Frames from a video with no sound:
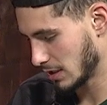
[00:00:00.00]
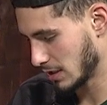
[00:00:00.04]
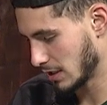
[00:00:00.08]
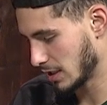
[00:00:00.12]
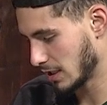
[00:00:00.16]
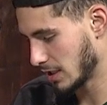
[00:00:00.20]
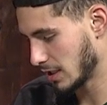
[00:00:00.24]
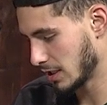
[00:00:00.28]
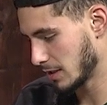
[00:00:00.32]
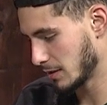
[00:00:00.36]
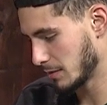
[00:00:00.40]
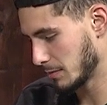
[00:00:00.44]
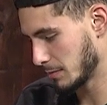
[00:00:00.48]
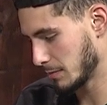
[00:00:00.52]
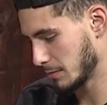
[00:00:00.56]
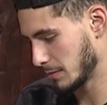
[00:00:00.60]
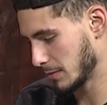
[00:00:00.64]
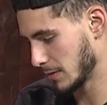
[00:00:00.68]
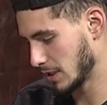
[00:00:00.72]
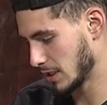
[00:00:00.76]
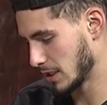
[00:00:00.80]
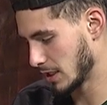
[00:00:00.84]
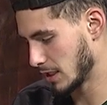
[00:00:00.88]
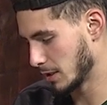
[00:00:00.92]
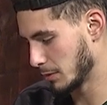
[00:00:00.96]
Yup,
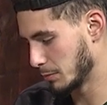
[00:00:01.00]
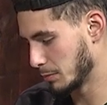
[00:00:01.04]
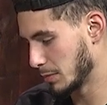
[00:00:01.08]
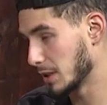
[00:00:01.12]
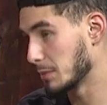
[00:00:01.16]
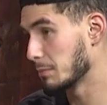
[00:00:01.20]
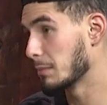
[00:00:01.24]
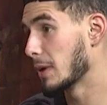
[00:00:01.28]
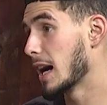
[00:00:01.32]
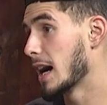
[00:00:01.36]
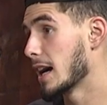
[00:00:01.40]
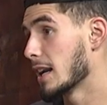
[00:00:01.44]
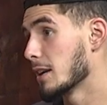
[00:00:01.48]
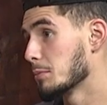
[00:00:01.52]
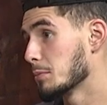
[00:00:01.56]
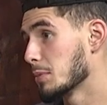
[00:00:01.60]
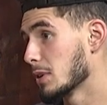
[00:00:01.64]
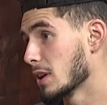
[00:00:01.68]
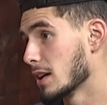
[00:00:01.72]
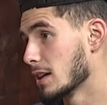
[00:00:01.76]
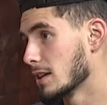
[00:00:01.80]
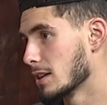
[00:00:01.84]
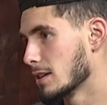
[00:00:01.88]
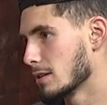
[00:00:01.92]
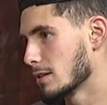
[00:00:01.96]
yup. Big Madden
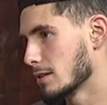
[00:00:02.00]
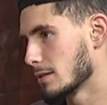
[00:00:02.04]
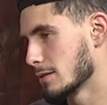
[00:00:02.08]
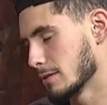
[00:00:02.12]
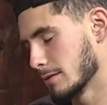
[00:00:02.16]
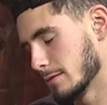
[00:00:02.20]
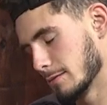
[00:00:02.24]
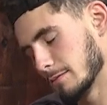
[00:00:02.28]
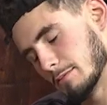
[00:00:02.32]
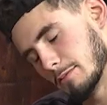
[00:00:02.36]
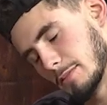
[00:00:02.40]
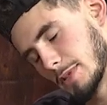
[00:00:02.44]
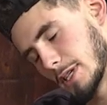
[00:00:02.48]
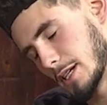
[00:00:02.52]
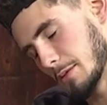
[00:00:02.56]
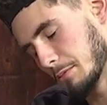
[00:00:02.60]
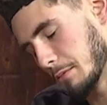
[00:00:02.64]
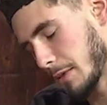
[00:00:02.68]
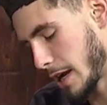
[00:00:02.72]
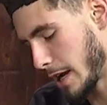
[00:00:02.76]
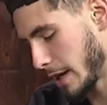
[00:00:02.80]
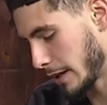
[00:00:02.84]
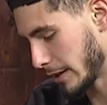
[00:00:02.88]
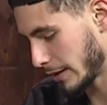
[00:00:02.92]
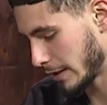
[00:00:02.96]
player. Uh, big
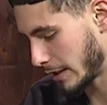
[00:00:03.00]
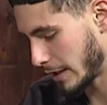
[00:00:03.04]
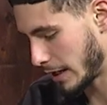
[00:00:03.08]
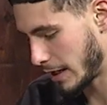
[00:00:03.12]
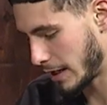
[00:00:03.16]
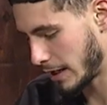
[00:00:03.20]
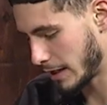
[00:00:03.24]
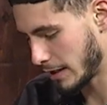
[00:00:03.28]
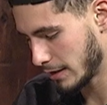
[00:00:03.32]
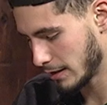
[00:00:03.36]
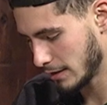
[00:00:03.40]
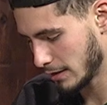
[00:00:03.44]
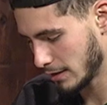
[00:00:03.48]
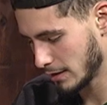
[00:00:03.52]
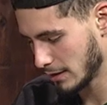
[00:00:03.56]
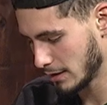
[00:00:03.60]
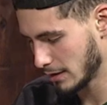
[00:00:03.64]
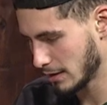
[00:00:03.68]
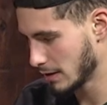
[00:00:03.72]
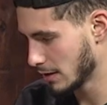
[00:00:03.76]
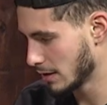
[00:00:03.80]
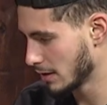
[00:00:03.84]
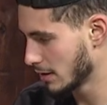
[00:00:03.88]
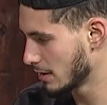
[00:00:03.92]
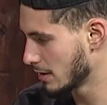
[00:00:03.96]
Madden guy.
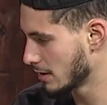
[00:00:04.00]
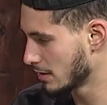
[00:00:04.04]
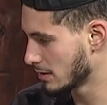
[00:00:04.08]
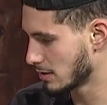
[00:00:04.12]
Mm.